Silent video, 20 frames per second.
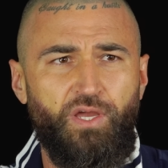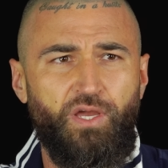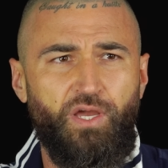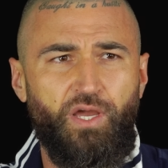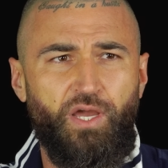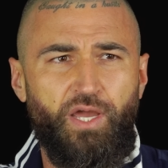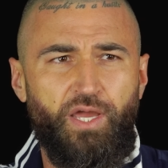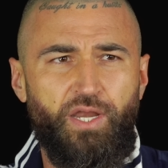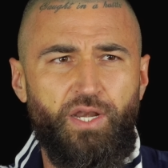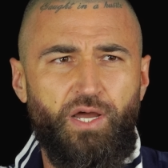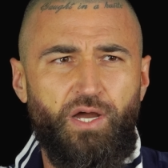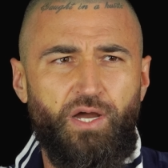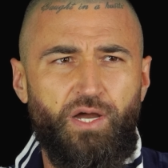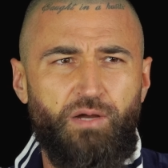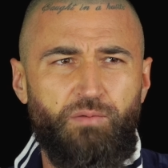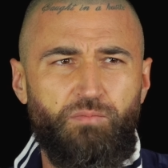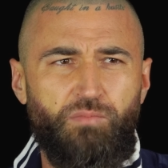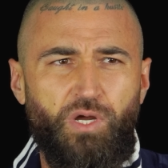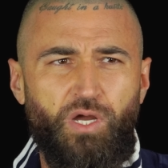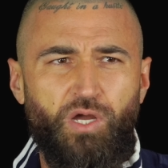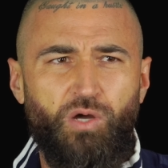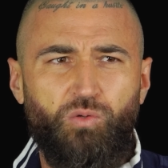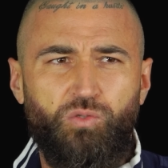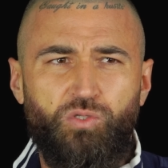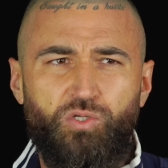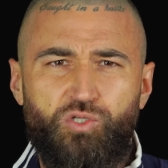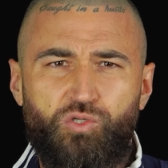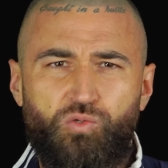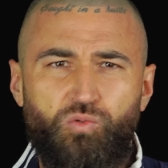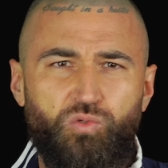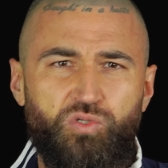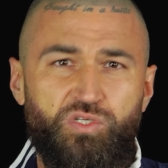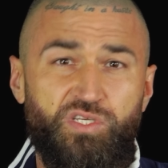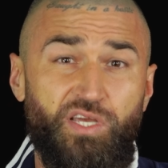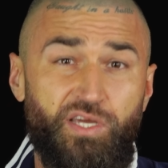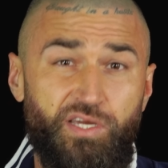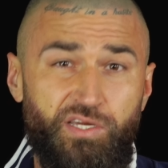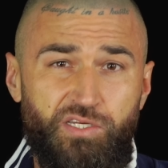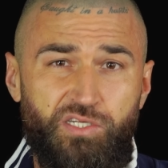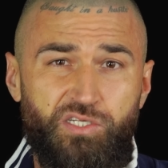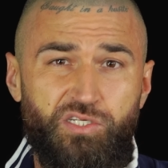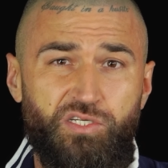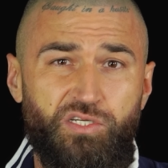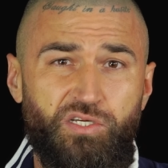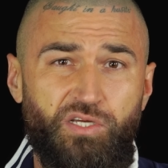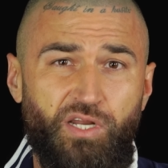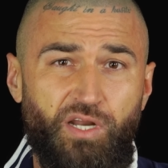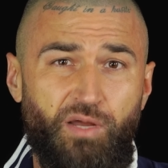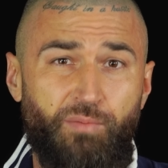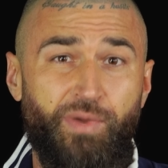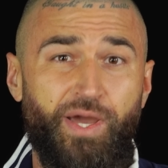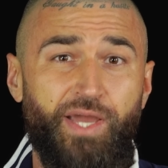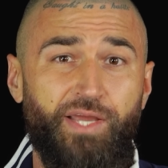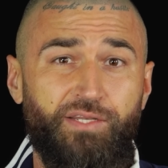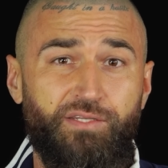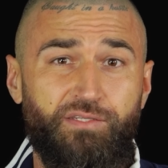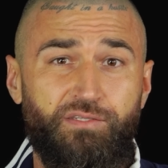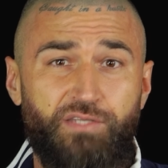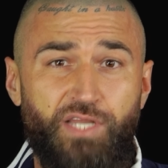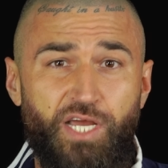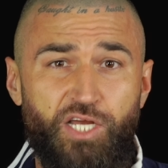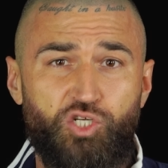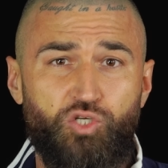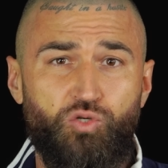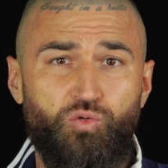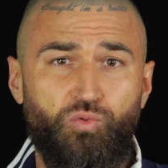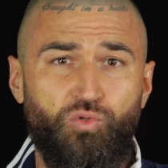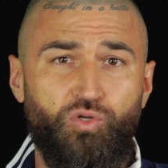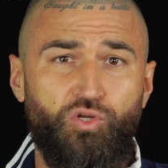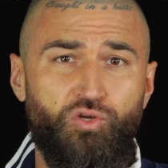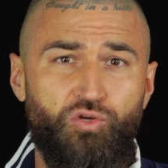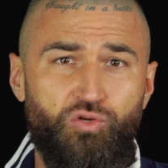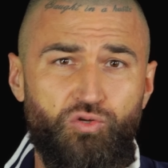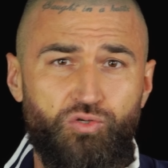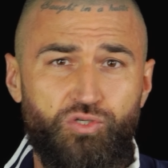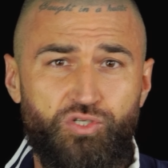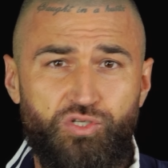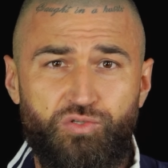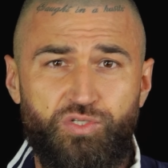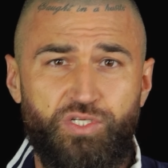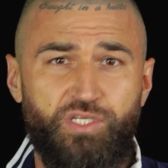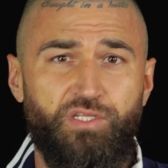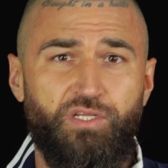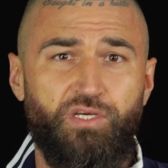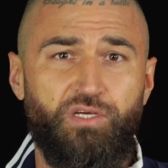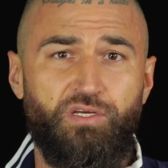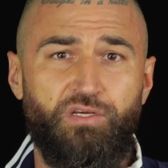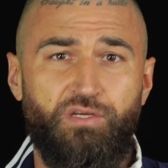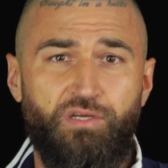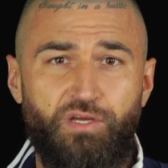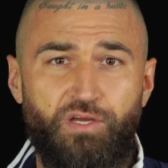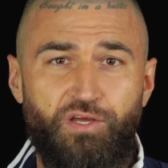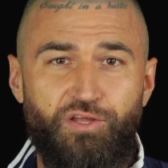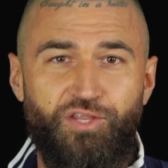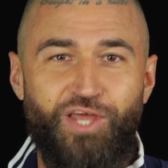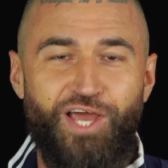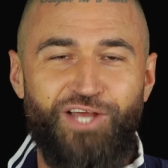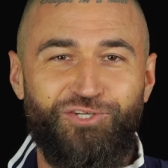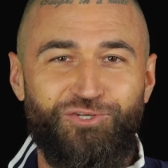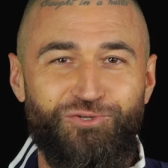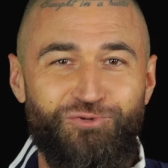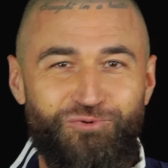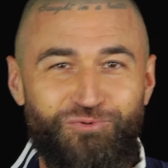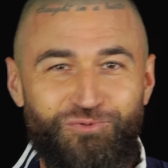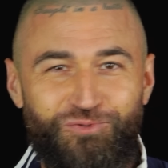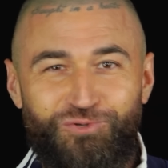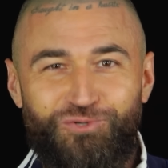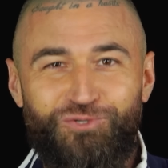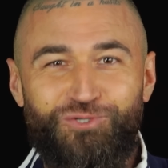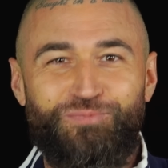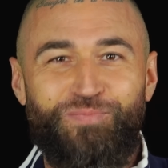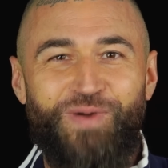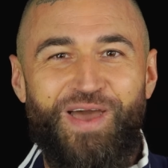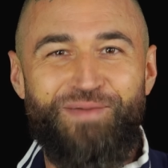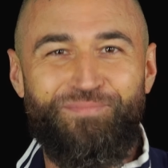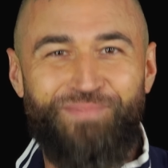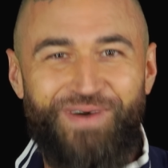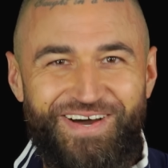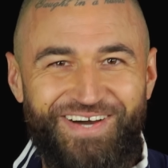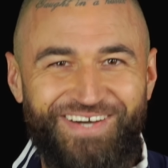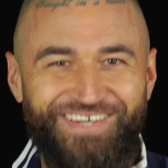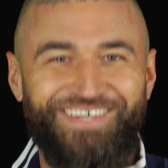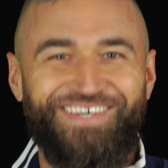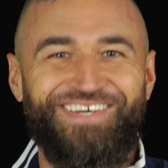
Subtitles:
and I held the school siege, and I made national news. I was in the national newspaper.